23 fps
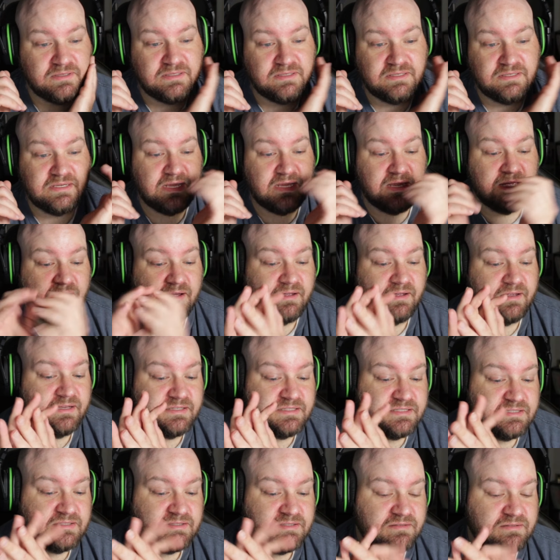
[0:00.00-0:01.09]
yeah,
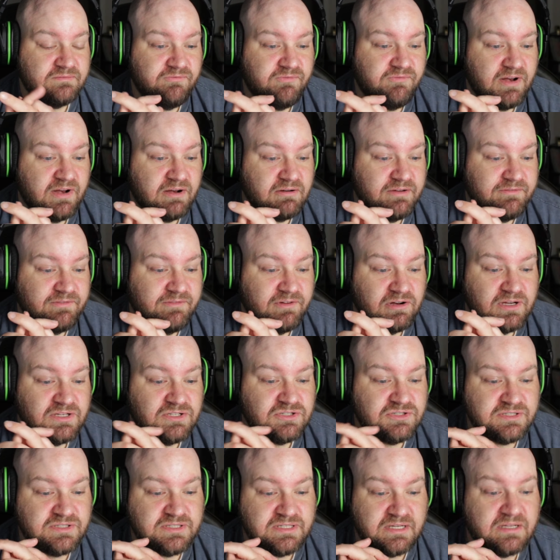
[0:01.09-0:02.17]
it's very very
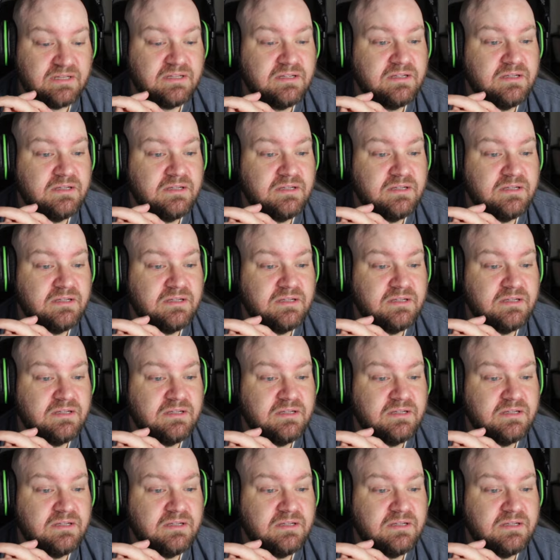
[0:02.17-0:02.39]
interesting.